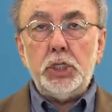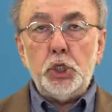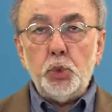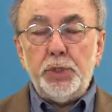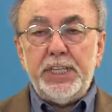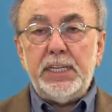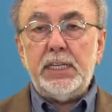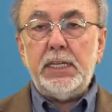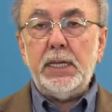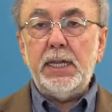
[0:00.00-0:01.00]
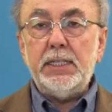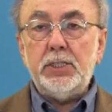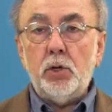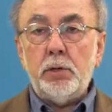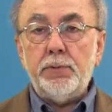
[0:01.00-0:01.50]
unique
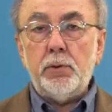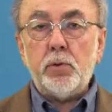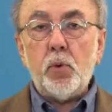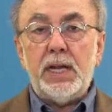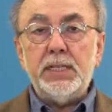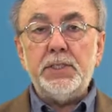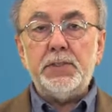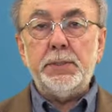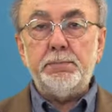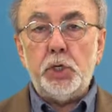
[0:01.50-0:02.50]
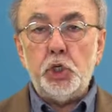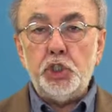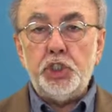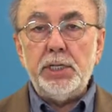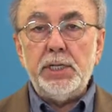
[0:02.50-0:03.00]
and novel qualities
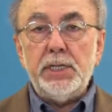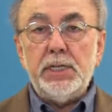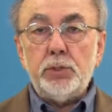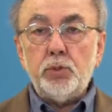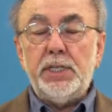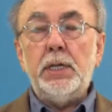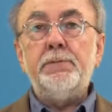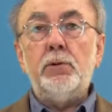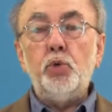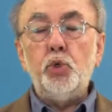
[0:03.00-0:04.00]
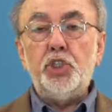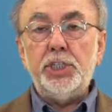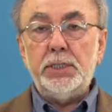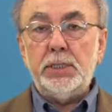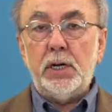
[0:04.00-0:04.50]
emerge through the
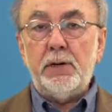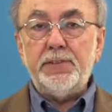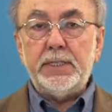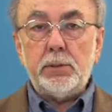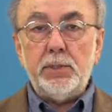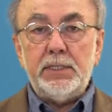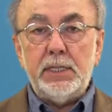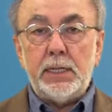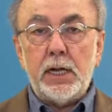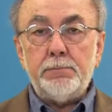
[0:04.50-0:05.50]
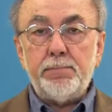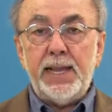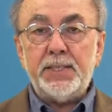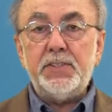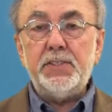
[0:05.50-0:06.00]
evolution of increasingly
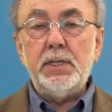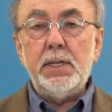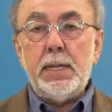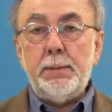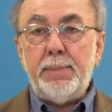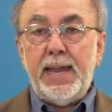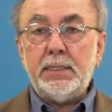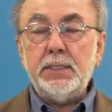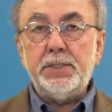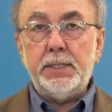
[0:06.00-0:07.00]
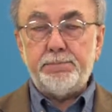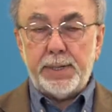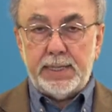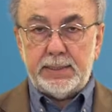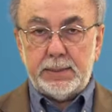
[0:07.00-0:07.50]
complex patterns and
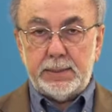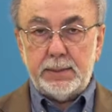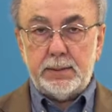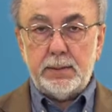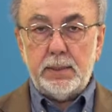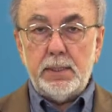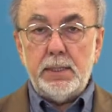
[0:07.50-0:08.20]
processes.